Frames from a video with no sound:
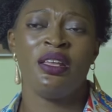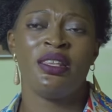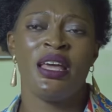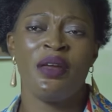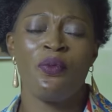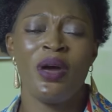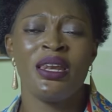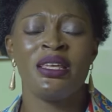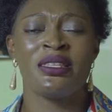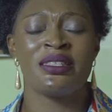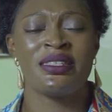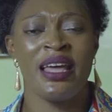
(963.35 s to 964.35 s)
then when
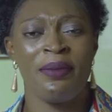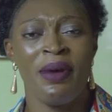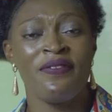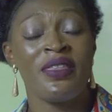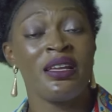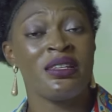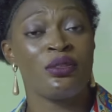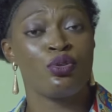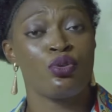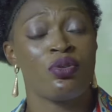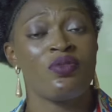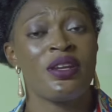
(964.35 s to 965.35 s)
it's time, after the
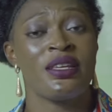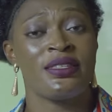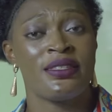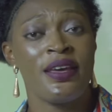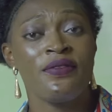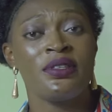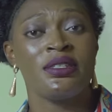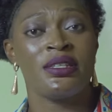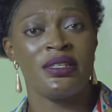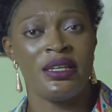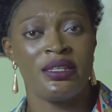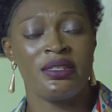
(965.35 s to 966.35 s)
270
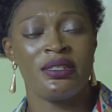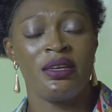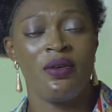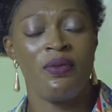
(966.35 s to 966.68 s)
days,